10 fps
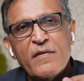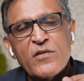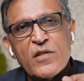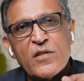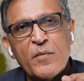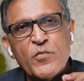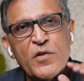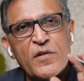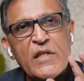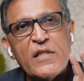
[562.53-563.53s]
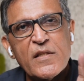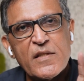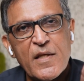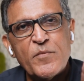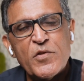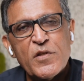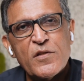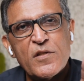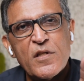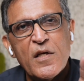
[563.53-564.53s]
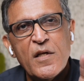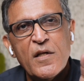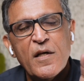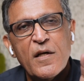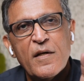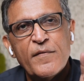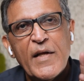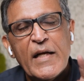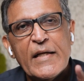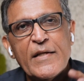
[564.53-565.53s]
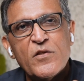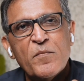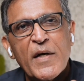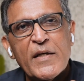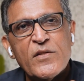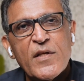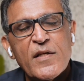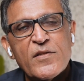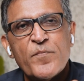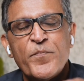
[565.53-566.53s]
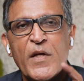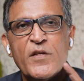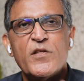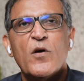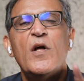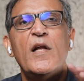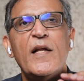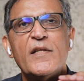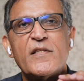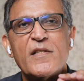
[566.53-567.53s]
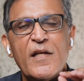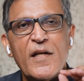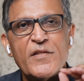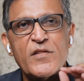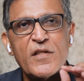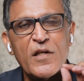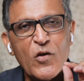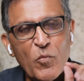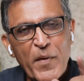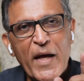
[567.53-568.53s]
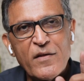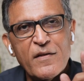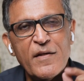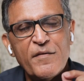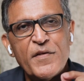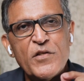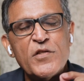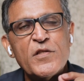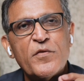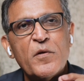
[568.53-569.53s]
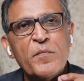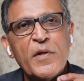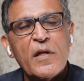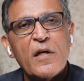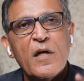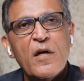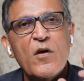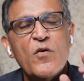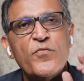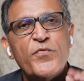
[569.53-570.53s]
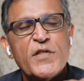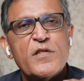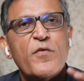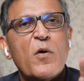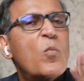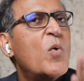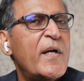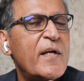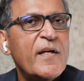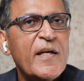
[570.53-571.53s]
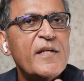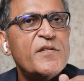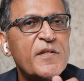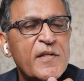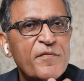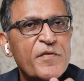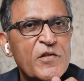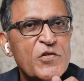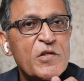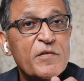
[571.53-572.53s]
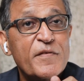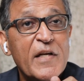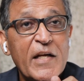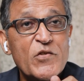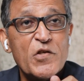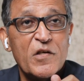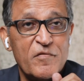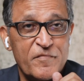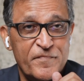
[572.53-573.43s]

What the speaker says: these assumptions that lead to mindsets. So let's go back to the definitions for a minute. First of all, what is the definition of nature?